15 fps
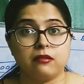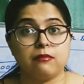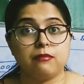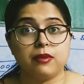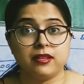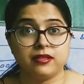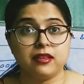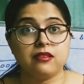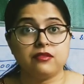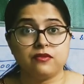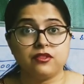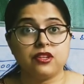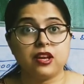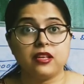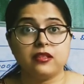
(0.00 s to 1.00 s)
buses
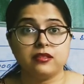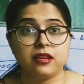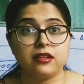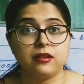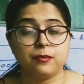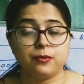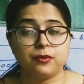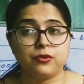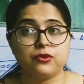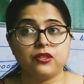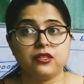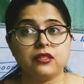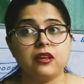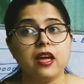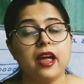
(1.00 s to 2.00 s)
which are inside the
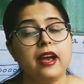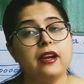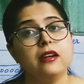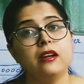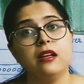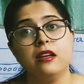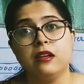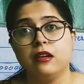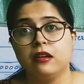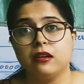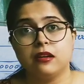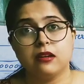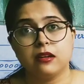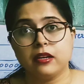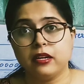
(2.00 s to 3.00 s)
processor, and
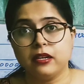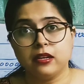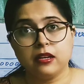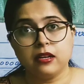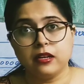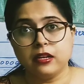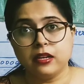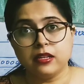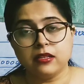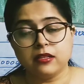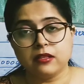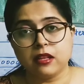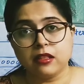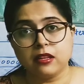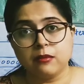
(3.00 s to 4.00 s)
it is
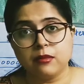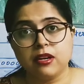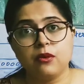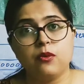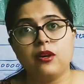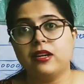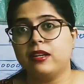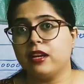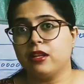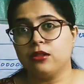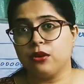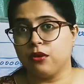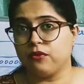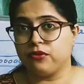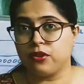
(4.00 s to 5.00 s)
nothing but a word length
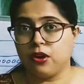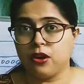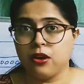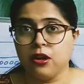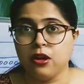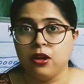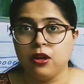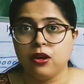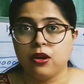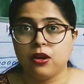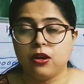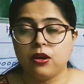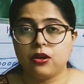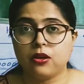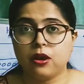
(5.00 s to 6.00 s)
of your
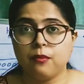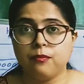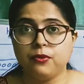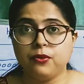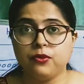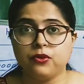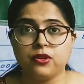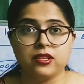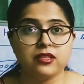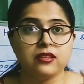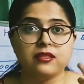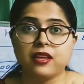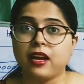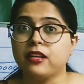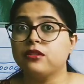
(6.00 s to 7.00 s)
computer is the
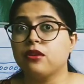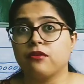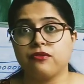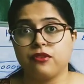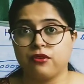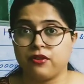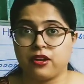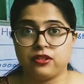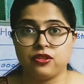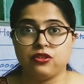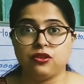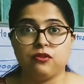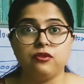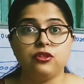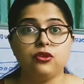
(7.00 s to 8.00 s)
size of your
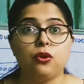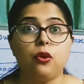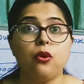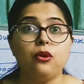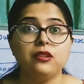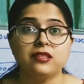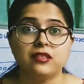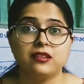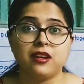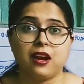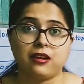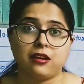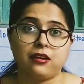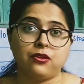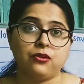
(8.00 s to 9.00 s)
register which holds the
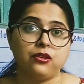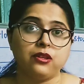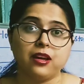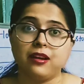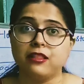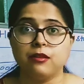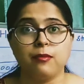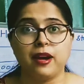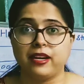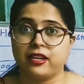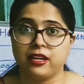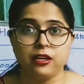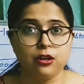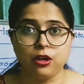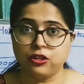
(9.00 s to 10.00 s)
data during arithmetic
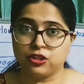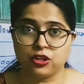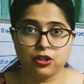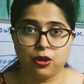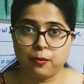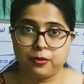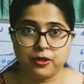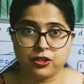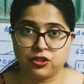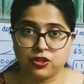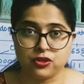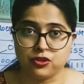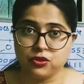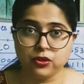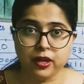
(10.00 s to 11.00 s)
and logical
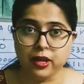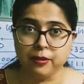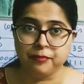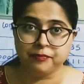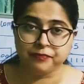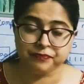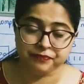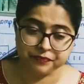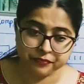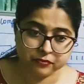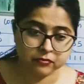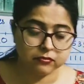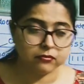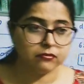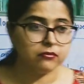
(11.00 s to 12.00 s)
operations. Okay.
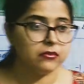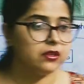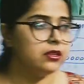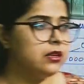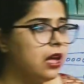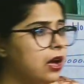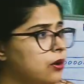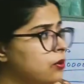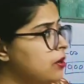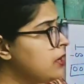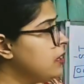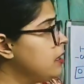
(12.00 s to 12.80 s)
Now,